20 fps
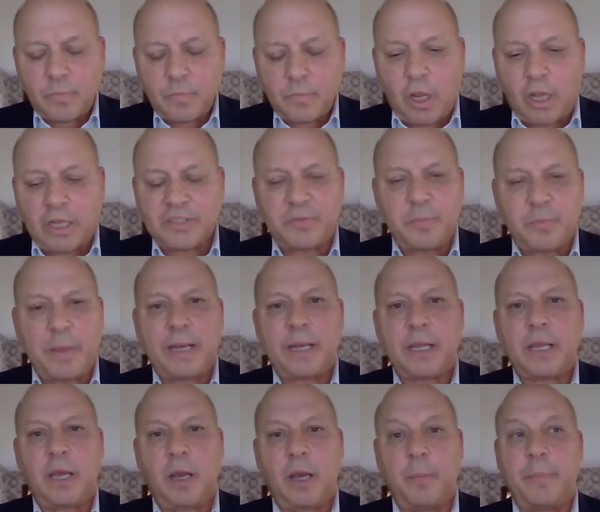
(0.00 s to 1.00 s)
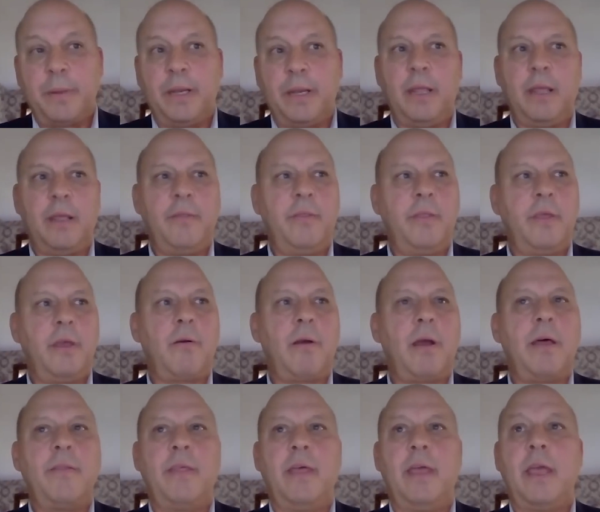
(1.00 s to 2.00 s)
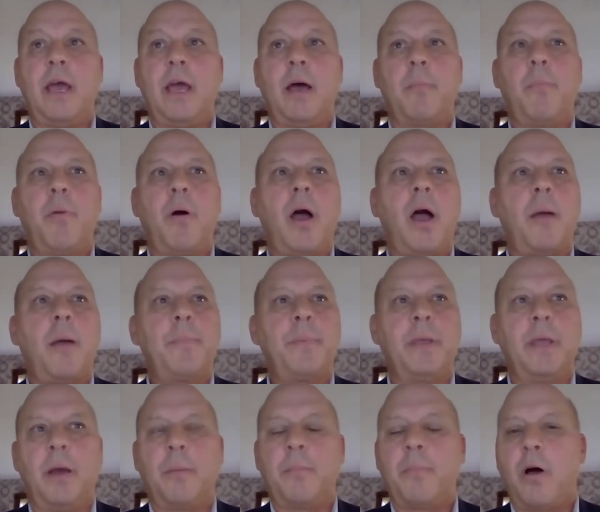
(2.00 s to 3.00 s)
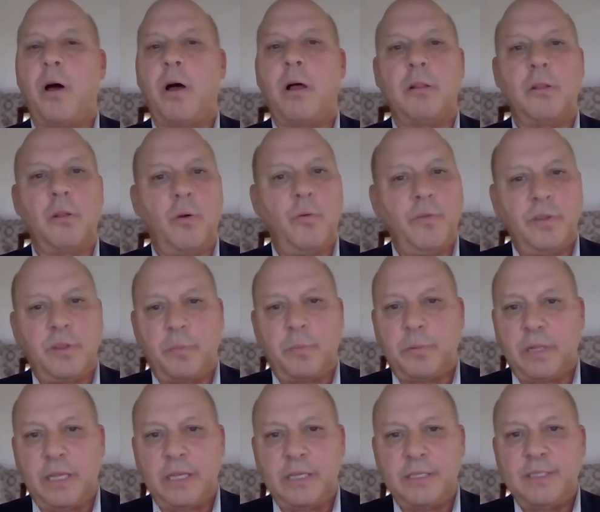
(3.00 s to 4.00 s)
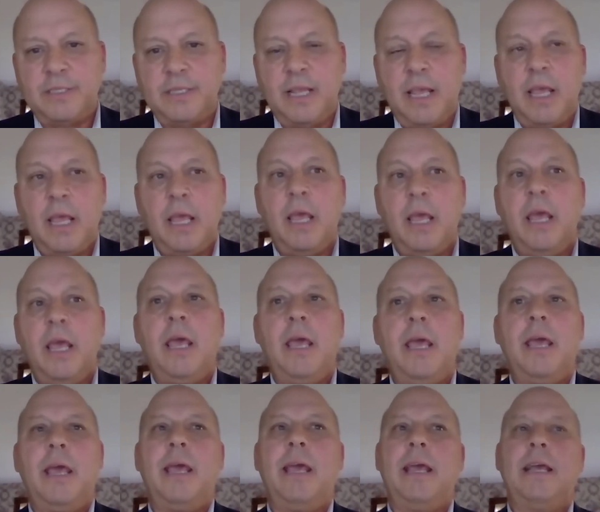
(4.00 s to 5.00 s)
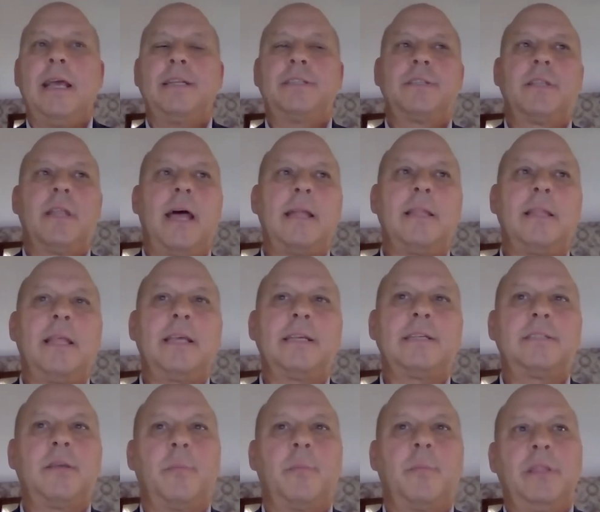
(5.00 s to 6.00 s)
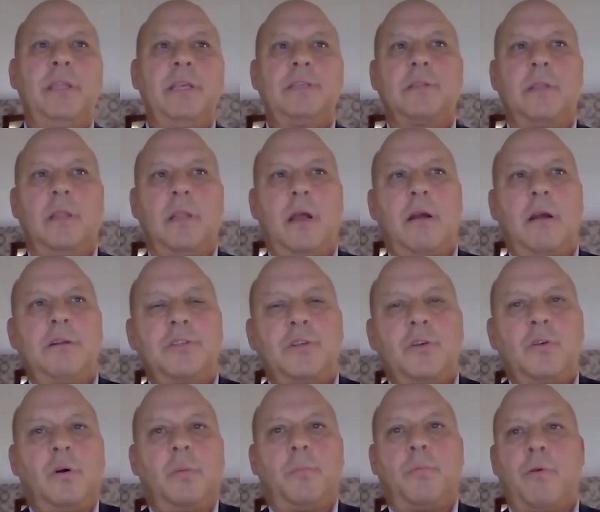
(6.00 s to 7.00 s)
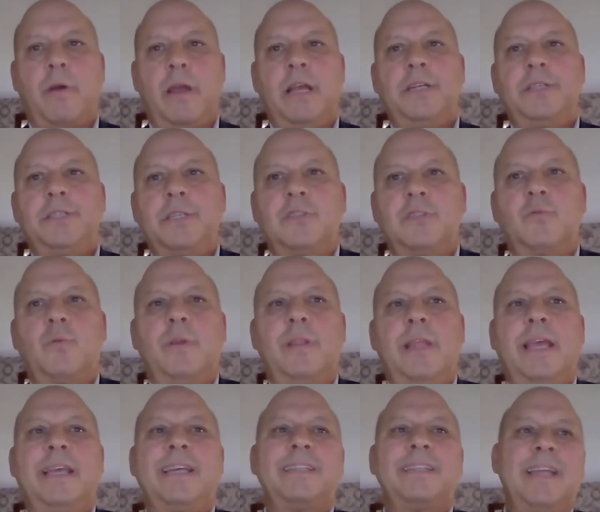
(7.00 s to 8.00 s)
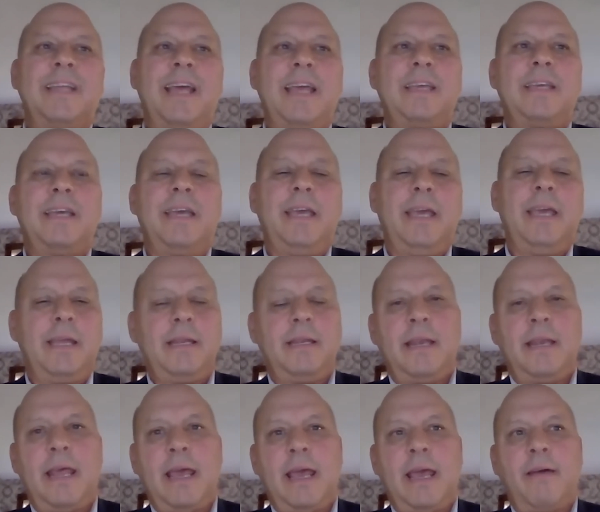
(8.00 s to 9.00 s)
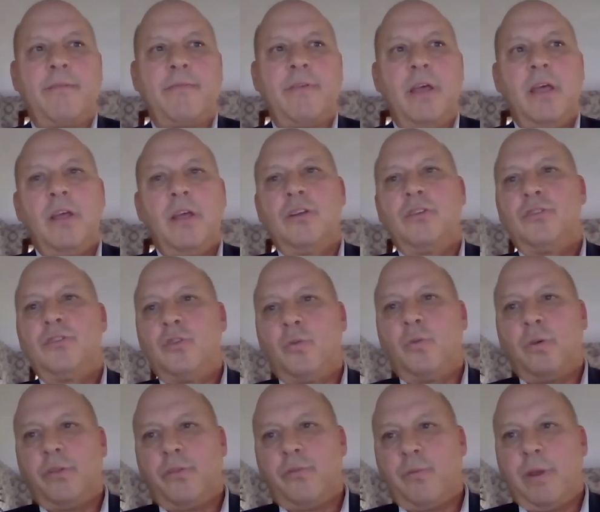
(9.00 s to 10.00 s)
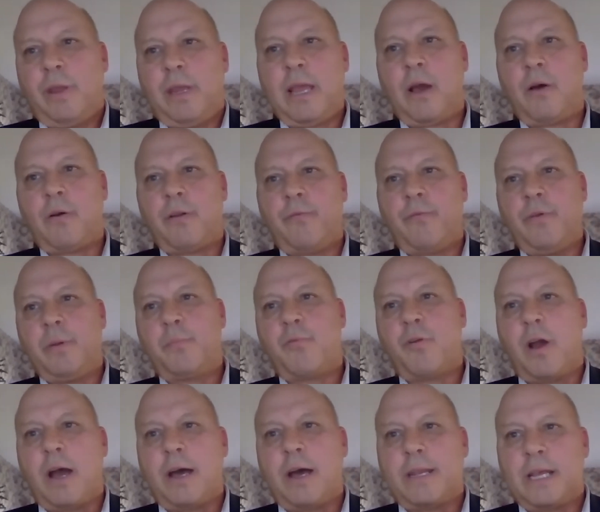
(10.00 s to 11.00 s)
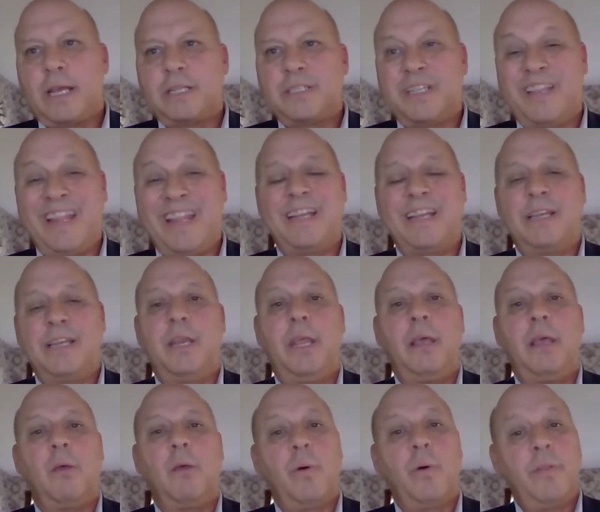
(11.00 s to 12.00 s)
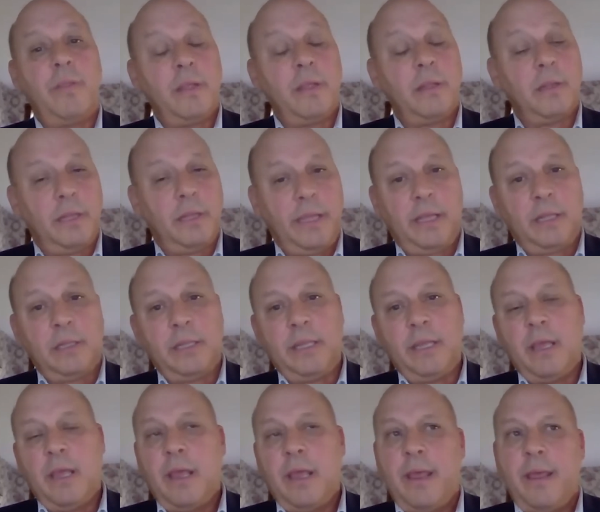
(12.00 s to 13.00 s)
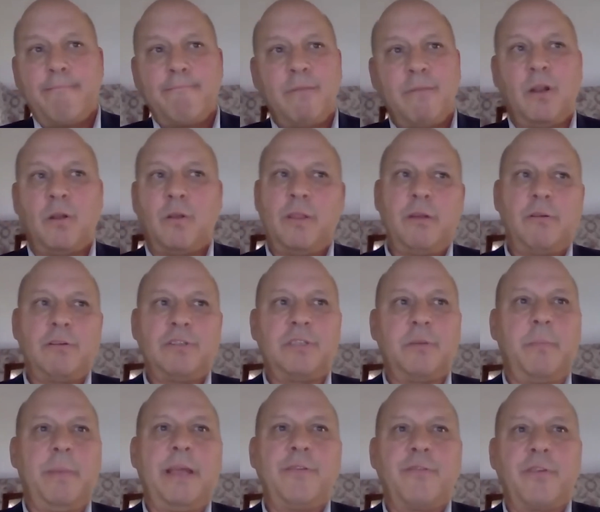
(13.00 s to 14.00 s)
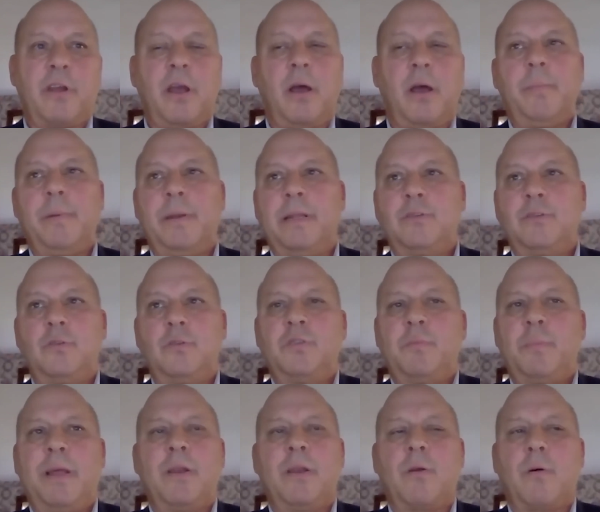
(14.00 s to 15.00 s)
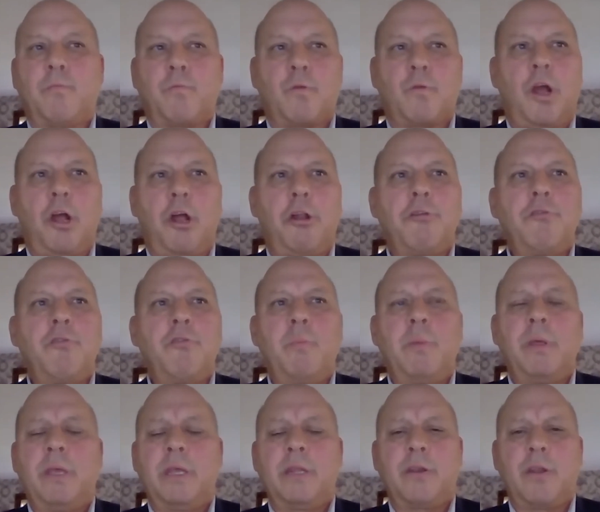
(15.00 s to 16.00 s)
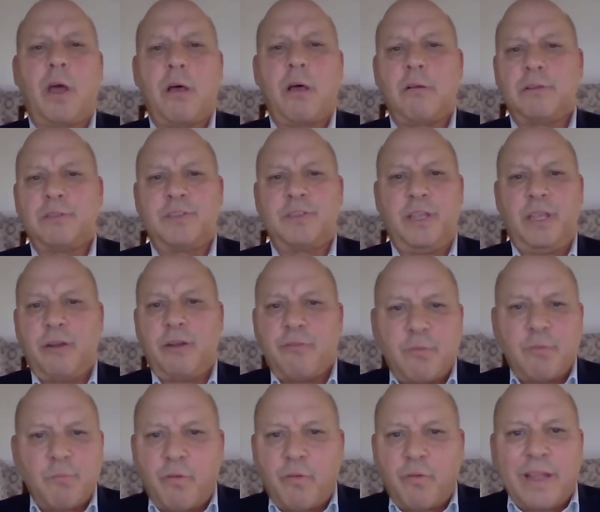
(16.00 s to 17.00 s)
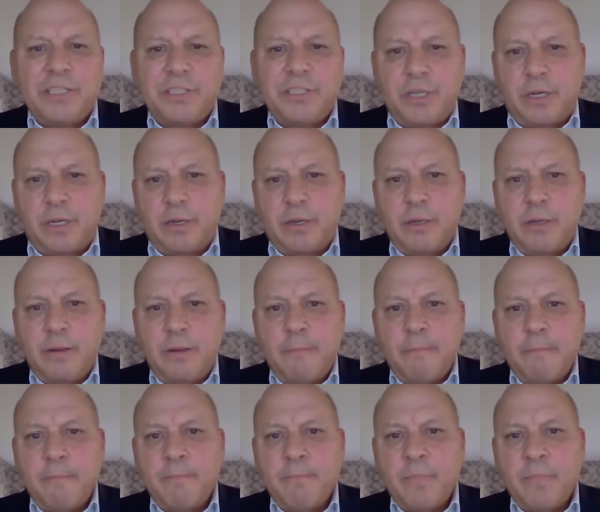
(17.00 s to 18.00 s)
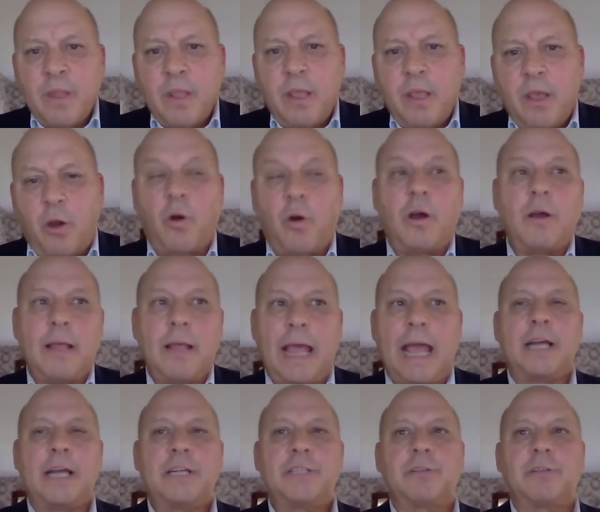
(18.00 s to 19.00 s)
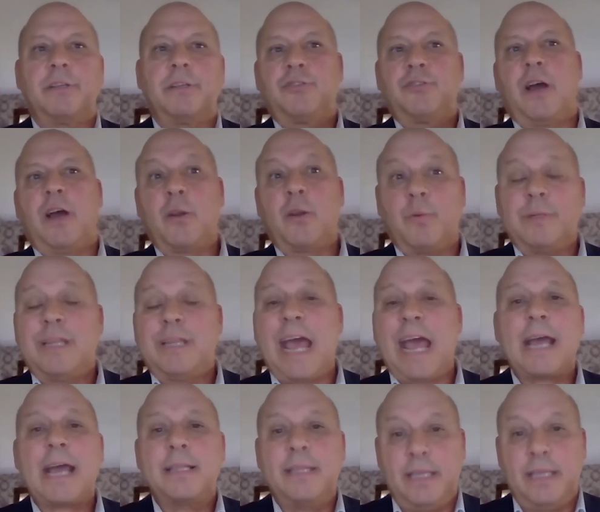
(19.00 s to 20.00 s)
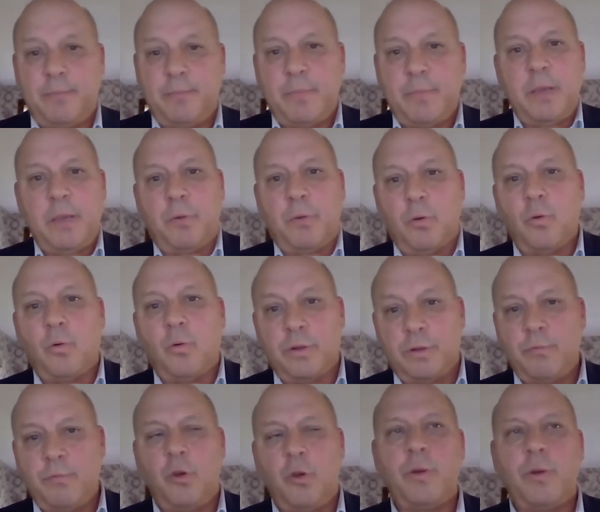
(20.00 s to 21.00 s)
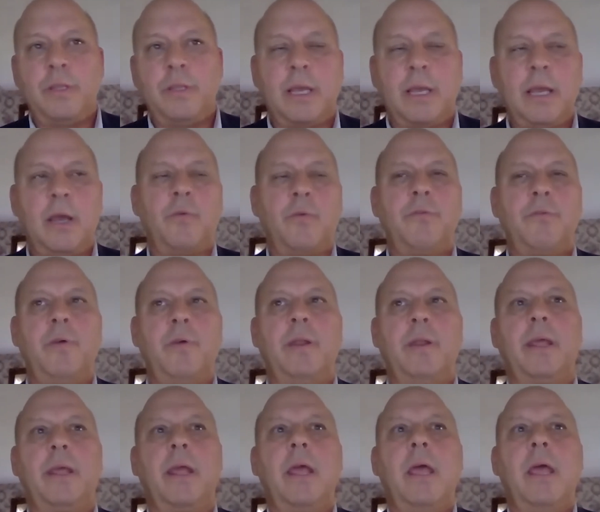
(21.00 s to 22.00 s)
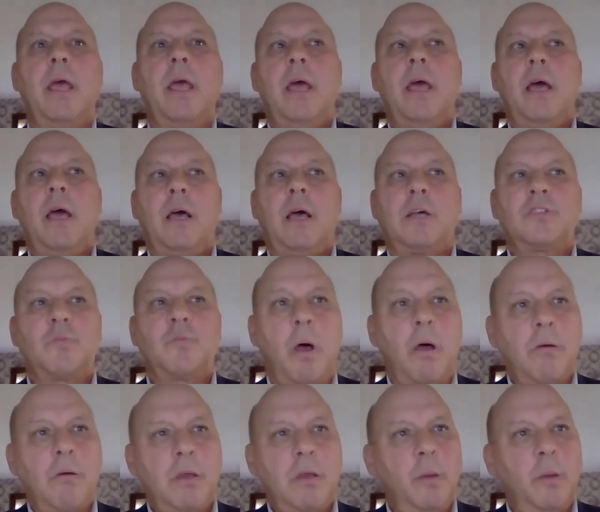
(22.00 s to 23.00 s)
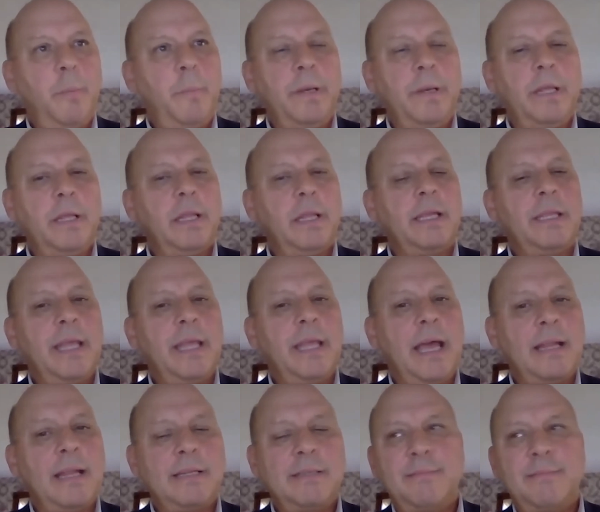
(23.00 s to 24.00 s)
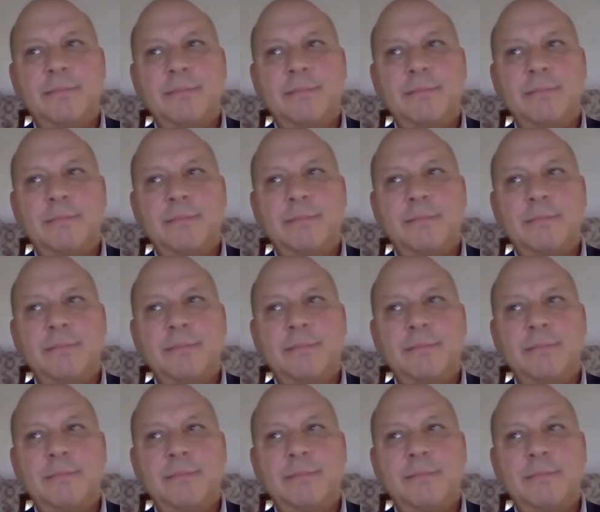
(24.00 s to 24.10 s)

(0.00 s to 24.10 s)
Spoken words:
cosmetic company, and they are popping up all over the place, it's not like some of these large corporations where they can take a hit and have 2 or 3 counterfeit products and then deal with it legally. There are some major companies who spend over $100 million a year in prevention. Or actually trying to attack the people who are doing the counterfeiting. A small company like that